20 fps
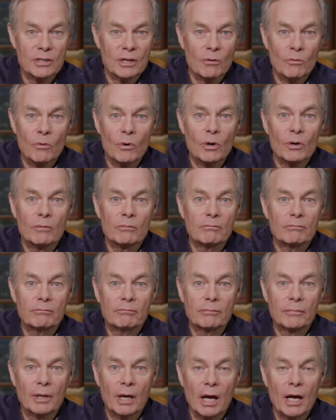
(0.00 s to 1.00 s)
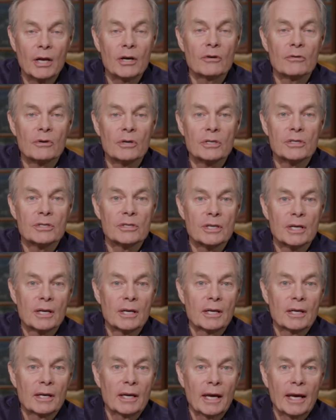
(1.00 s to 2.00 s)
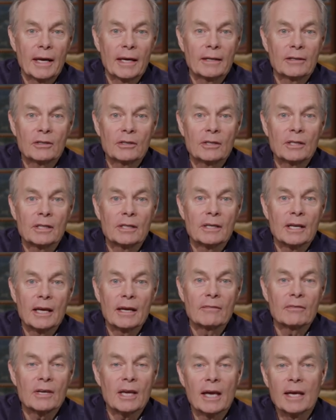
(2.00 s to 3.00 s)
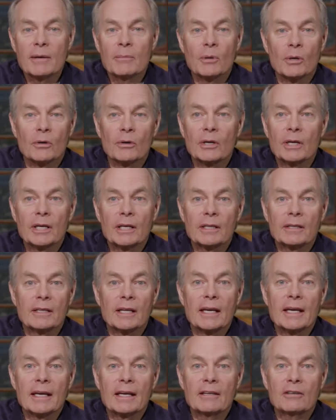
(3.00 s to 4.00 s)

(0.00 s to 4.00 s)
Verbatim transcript: There weren't hundreds, and you didn't have cable or anything,